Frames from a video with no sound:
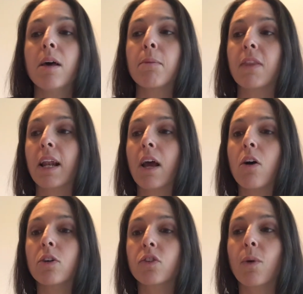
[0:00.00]
But then I
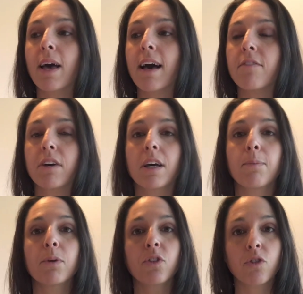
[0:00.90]
also have a
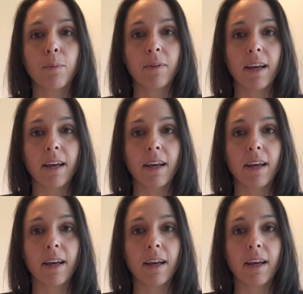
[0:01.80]
couple strip